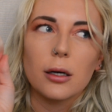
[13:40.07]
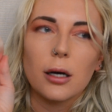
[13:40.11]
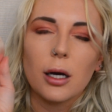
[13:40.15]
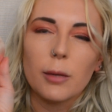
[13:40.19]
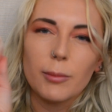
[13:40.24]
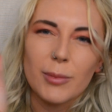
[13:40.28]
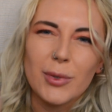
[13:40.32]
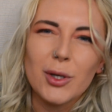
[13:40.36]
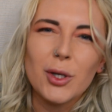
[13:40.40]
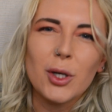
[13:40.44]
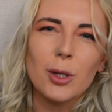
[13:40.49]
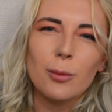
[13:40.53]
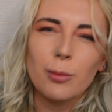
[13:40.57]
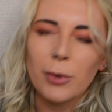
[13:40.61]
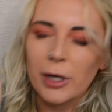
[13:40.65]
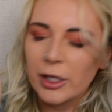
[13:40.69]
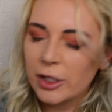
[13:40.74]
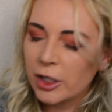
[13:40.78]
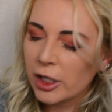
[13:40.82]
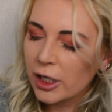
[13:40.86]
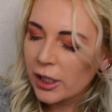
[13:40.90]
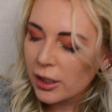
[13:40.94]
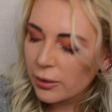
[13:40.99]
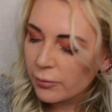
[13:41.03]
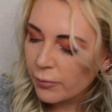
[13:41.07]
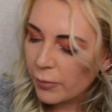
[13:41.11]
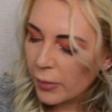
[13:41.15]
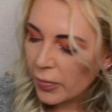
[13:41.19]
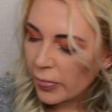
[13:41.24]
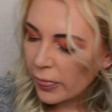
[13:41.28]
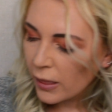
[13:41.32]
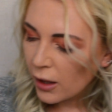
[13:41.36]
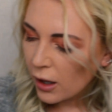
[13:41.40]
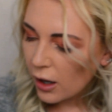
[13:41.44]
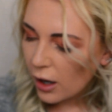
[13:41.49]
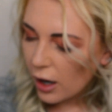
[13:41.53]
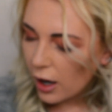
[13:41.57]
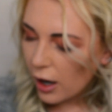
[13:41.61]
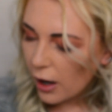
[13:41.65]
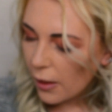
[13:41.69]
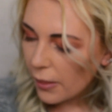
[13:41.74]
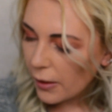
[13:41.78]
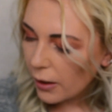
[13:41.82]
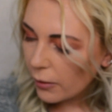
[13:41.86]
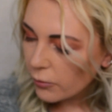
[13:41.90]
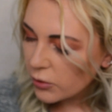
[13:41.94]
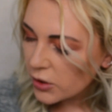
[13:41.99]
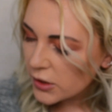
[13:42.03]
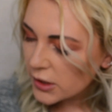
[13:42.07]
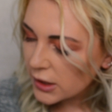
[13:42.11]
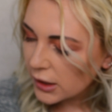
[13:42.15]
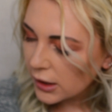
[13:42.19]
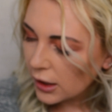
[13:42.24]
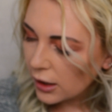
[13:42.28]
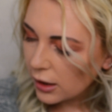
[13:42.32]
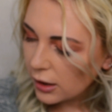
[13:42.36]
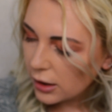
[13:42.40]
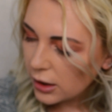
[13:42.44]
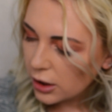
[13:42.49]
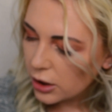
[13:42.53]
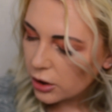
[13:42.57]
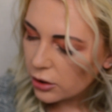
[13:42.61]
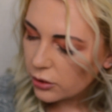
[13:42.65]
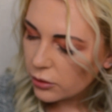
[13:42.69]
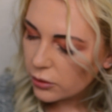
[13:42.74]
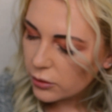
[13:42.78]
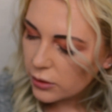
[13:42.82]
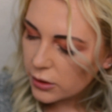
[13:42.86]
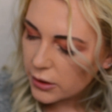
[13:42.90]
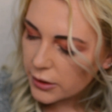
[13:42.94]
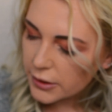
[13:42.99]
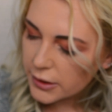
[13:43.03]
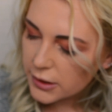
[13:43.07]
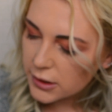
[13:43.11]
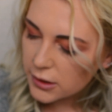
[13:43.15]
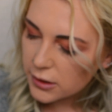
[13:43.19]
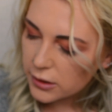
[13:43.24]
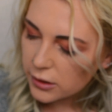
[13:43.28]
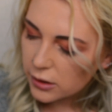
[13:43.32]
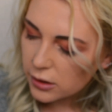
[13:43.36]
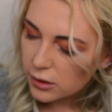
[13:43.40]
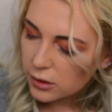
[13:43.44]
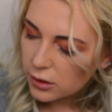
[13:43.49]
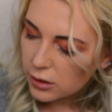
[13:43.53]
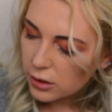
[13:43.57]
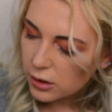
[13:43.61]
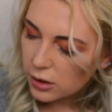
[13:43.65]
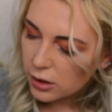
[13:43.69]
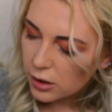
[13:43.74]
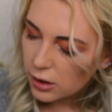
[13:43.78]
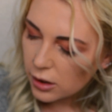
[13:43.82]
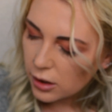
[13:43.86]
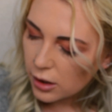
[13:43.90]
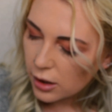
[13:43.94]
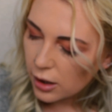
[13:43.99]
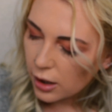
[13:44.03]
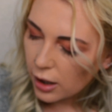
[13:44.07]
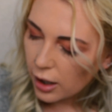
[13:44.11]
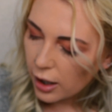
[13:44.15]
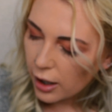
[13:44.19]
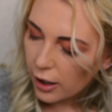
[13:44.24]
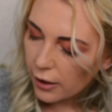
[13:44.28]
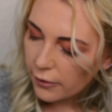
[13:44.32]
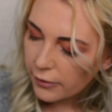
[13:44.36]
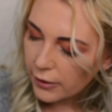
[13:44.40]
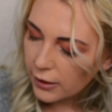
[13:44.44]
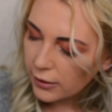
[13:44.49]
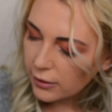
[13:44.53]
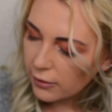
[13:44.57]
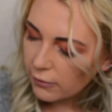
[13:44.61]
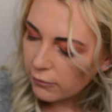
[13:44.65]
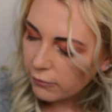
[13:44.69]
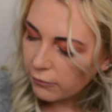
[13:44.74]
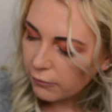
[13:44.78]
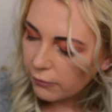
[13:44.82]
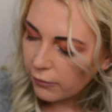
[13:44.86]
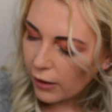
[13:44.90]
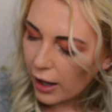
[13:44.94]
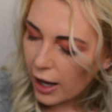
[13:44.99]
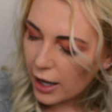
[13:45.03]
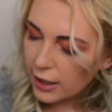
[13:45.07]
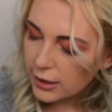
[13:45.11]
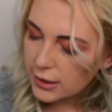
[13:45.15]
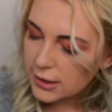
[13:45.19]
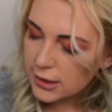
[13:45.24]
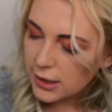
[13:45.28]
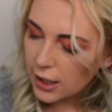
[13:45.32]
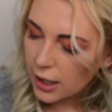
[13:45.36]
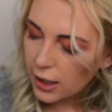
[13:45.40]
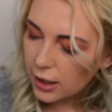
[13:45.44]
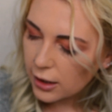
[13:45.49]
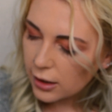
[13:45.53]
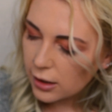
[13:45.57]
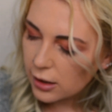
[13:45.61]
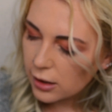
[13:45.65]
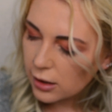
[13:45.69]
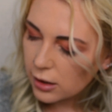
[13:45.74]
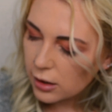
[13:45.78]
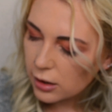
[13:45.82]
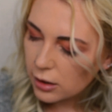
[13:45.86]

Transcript: a beauty blender. And I'm just going to use, I think, the flat side,